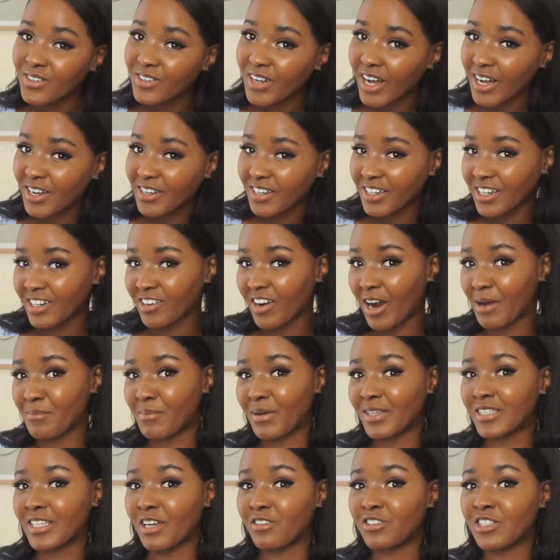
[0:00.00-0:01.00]
I'm gonna grab
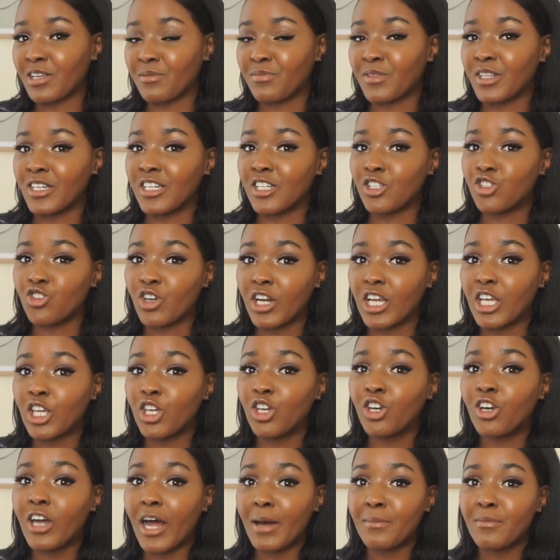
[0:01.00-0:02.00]
myself something to drink,
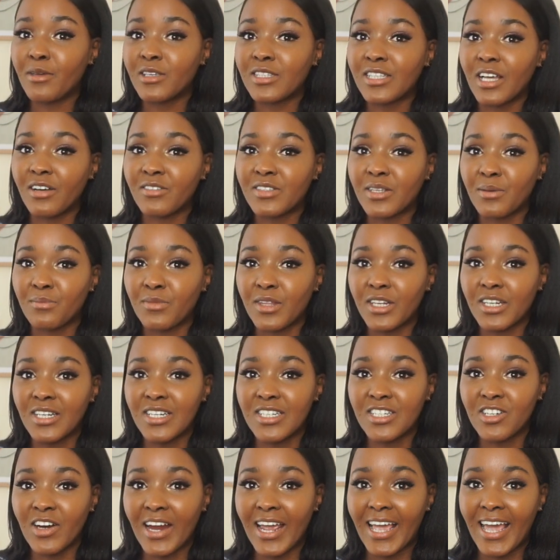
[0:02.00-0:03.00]
you grab yourself something
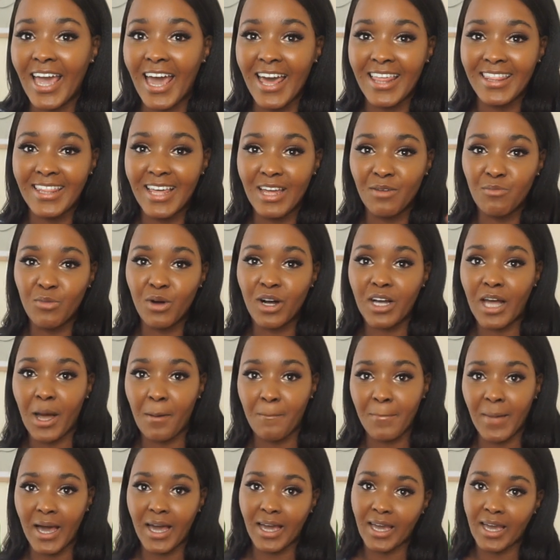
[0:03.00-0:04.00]
to drink and then we'll come back